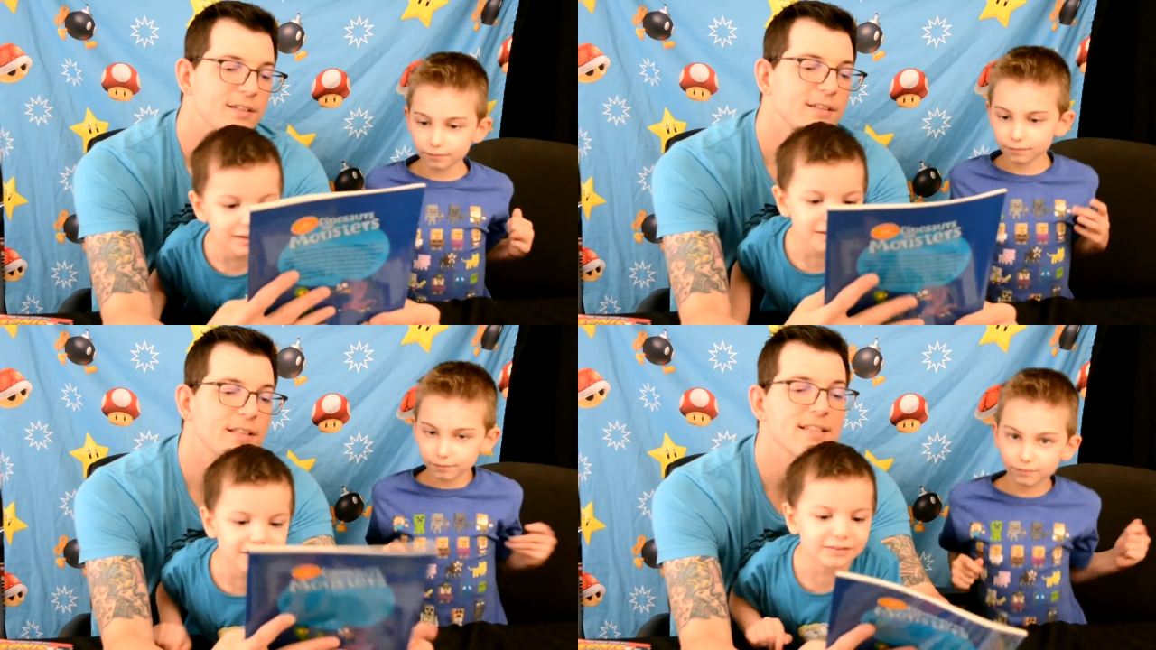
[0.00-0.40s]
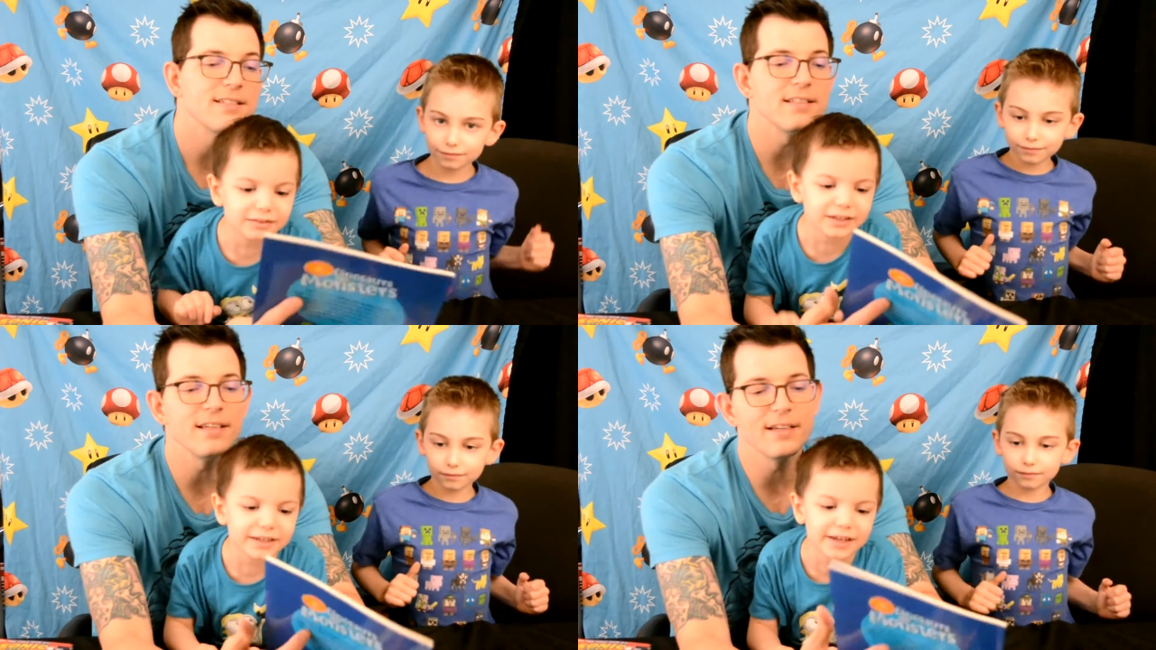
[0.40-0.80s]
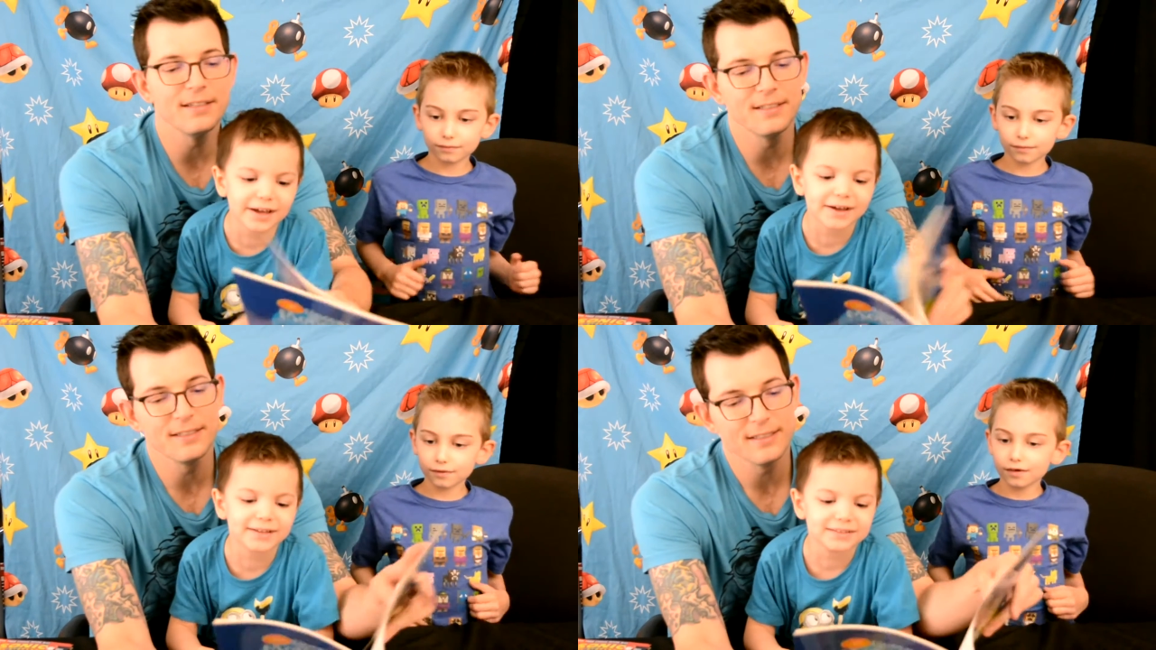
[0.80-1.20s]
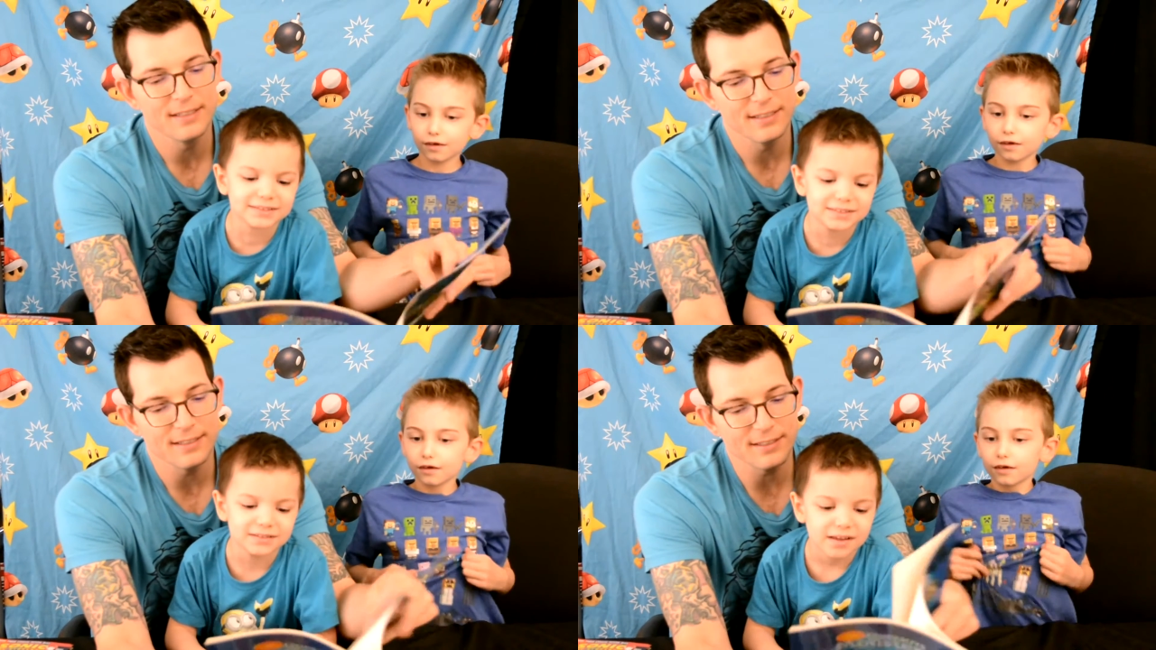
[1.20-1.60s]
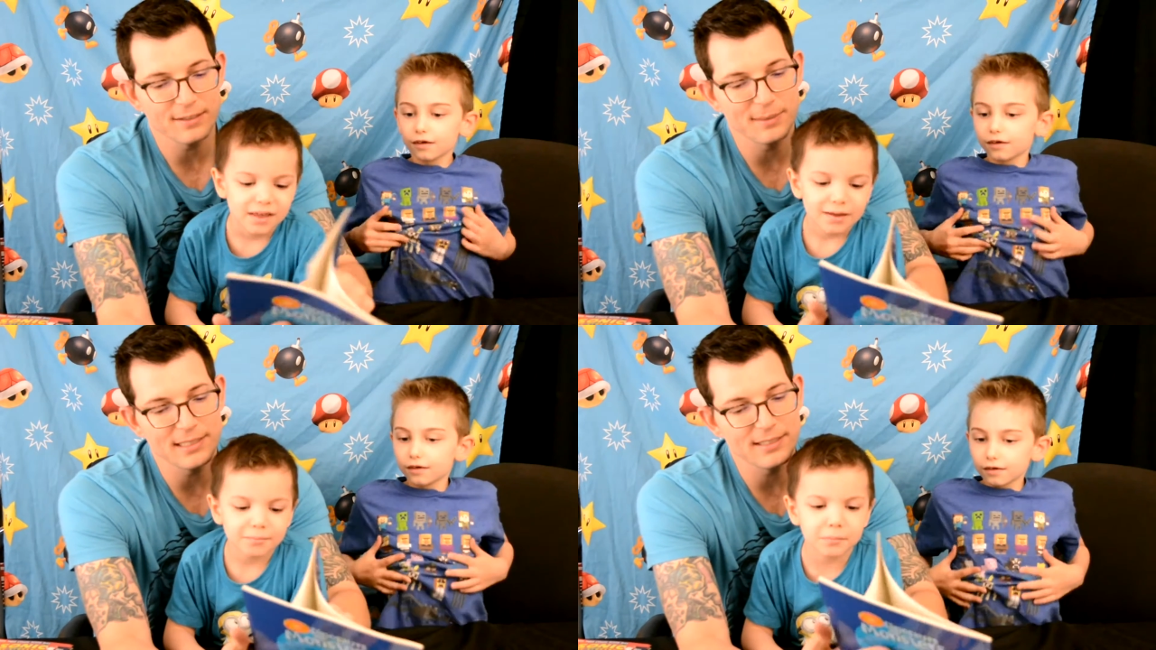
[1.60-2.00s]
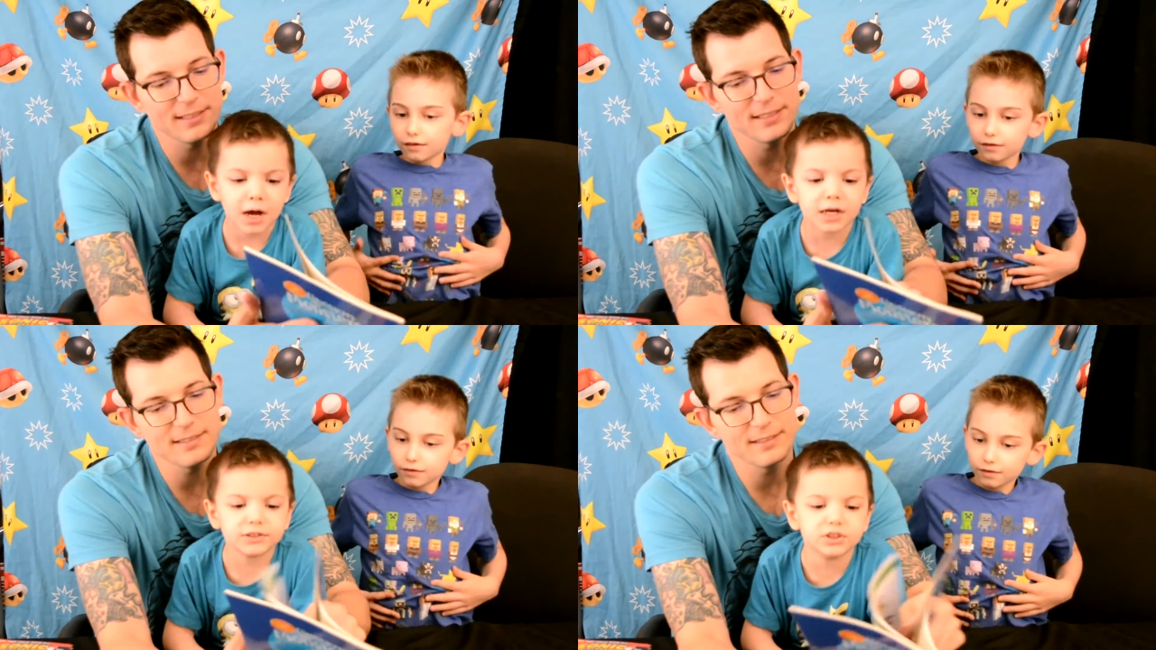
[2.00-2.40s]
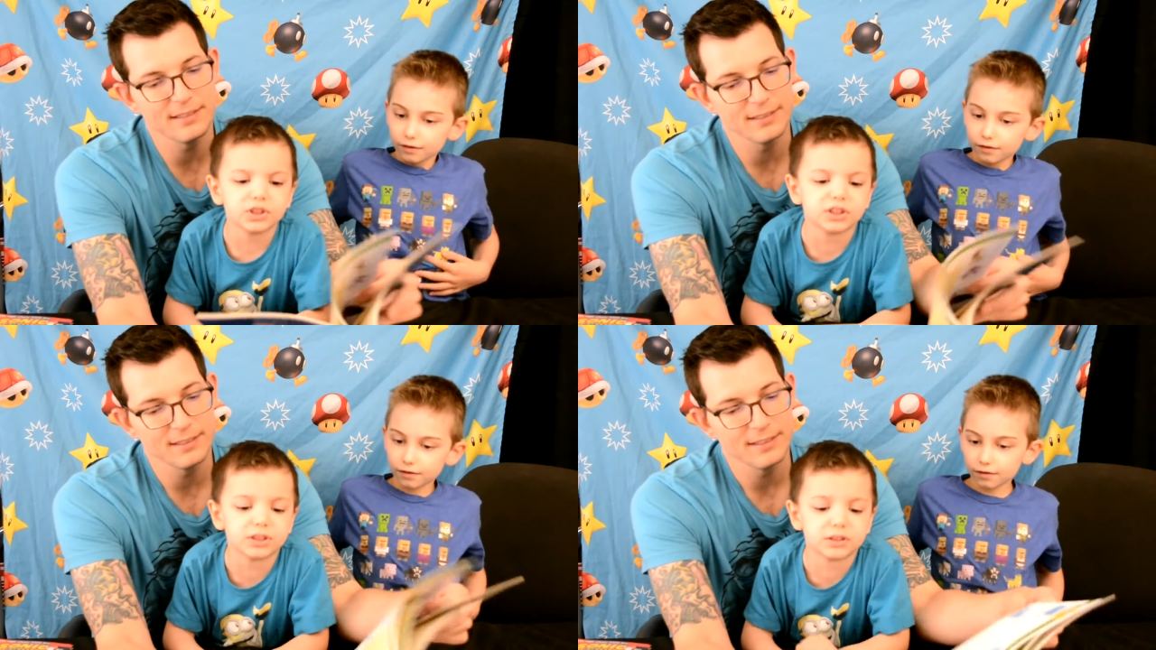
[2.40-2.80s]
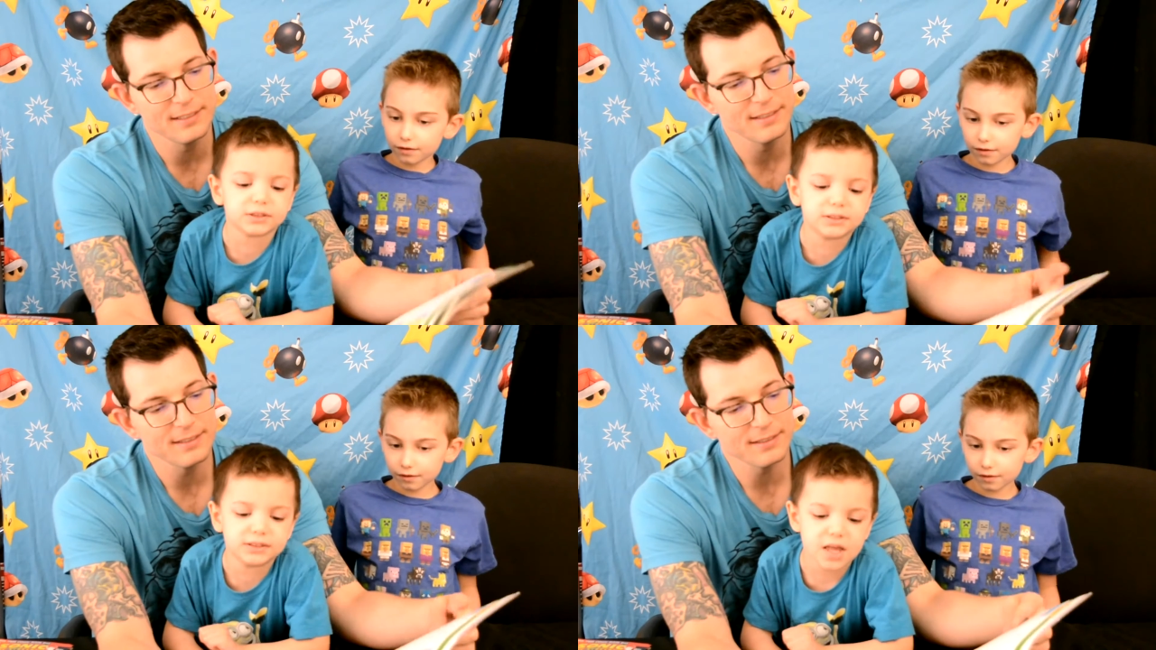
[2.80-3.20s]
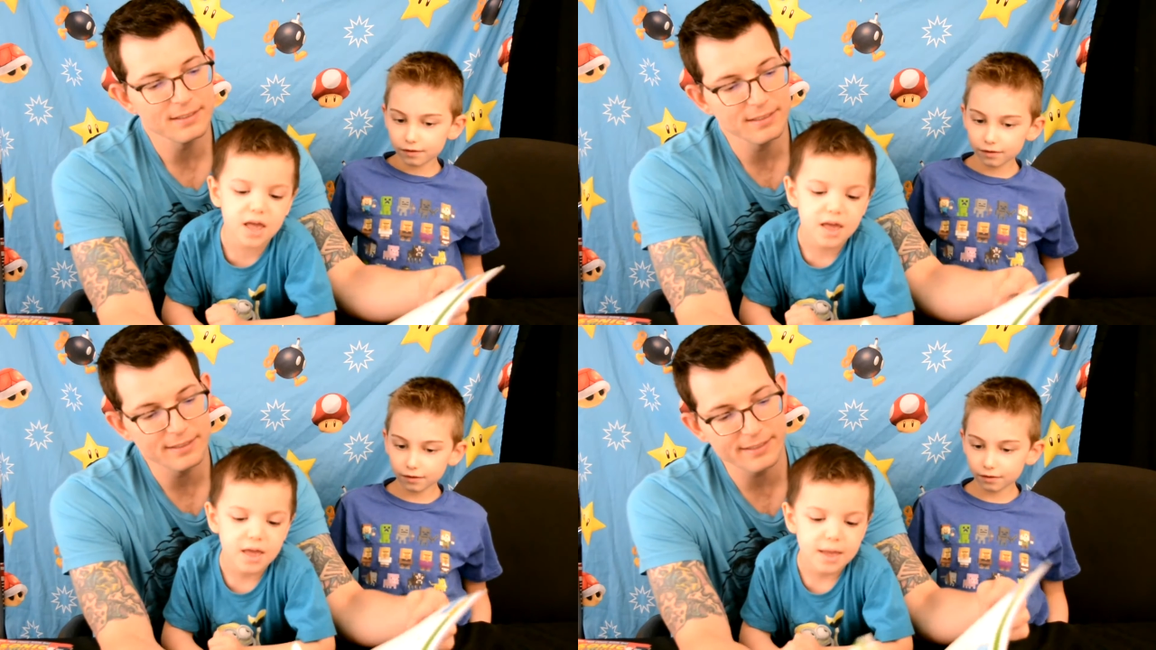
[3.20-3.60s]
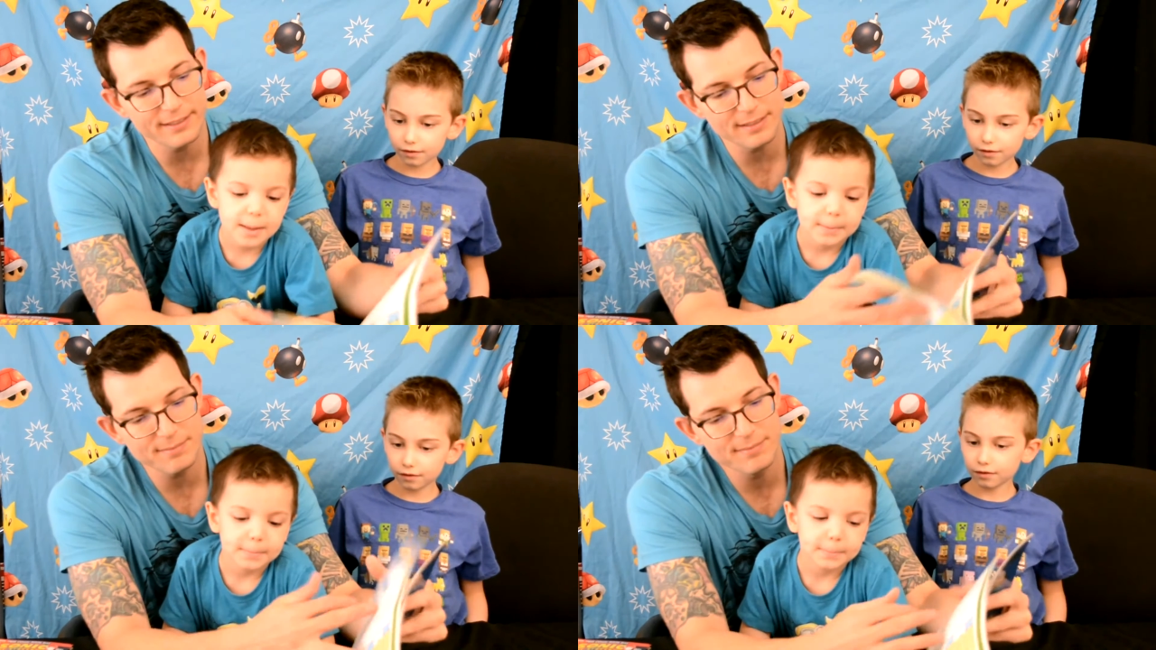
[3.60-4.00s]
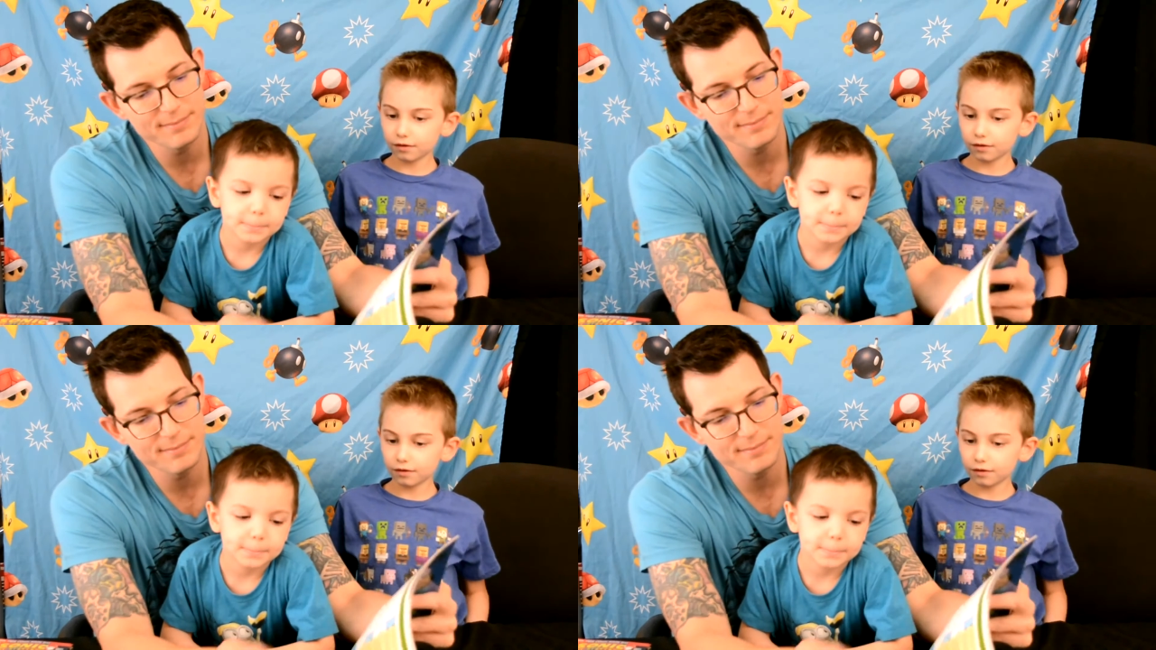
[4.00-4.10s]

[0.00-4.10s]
Speaker 1: Aliens. Oh my goodness. Monsters. Yep.